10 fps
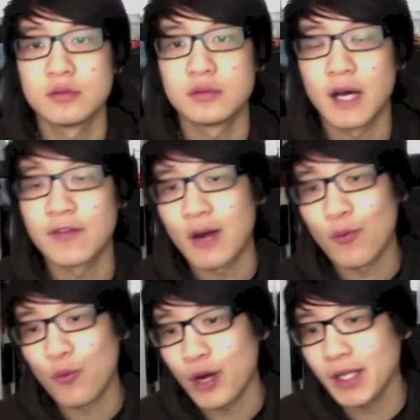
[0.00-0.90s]
I've
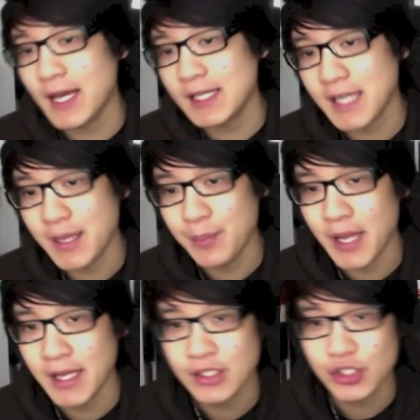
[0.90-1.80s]
got one last
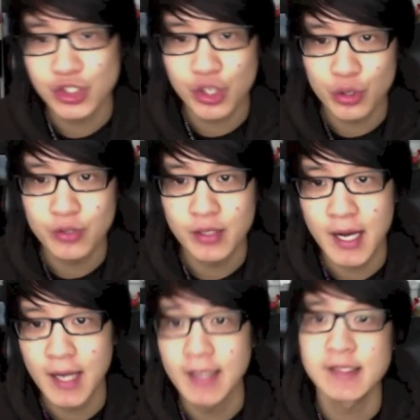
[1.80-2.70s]
campaign to show you guys.